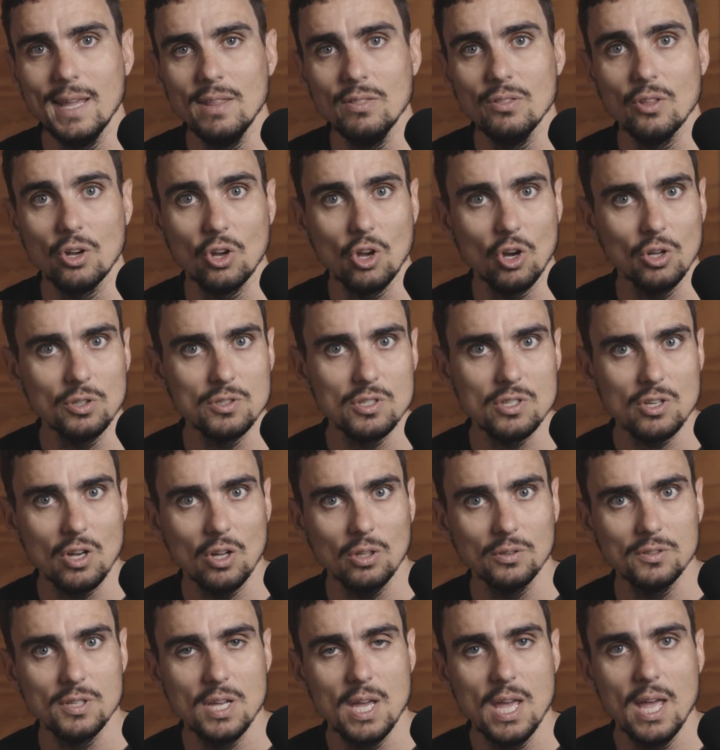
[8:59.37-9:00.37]
in the
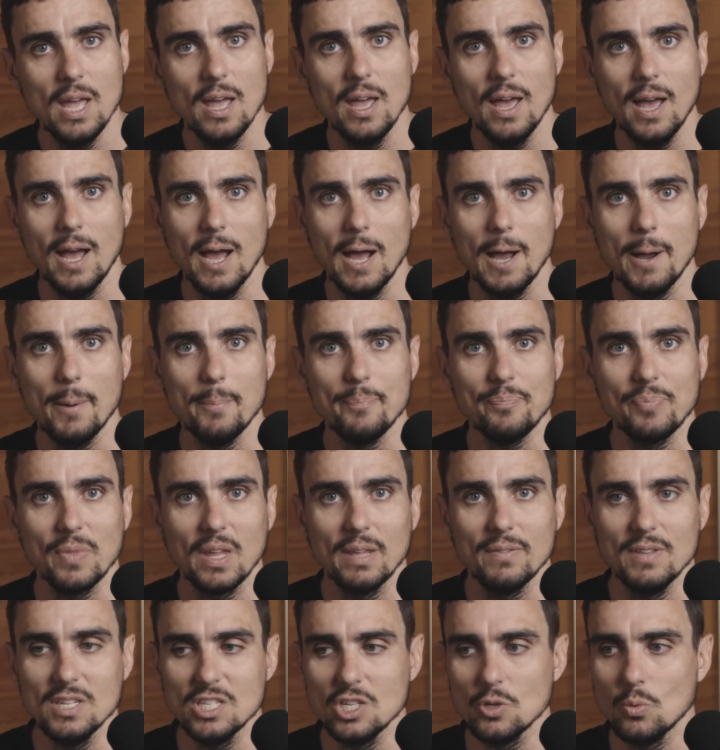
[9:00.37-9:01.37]
consult.
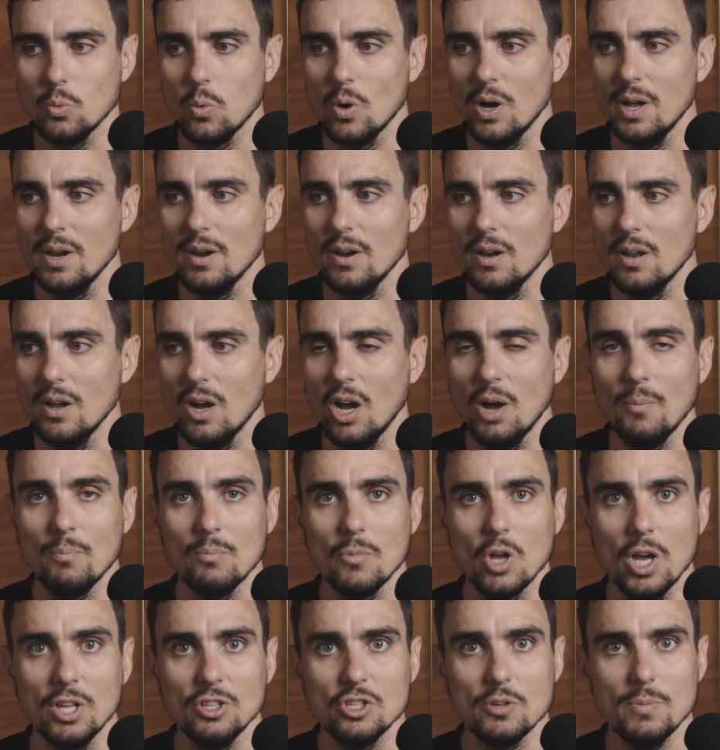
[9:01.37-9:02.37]
This is what
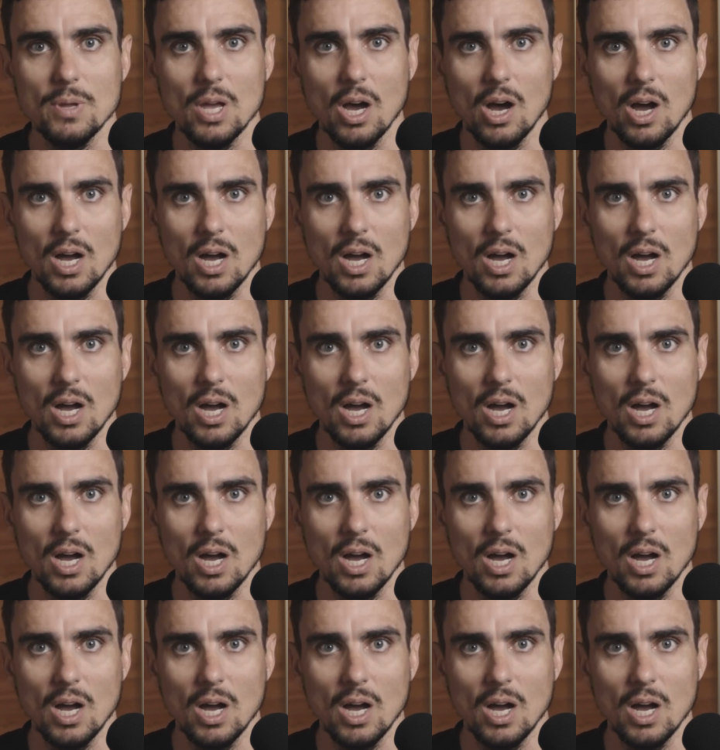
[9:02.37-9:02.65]
I'm going to be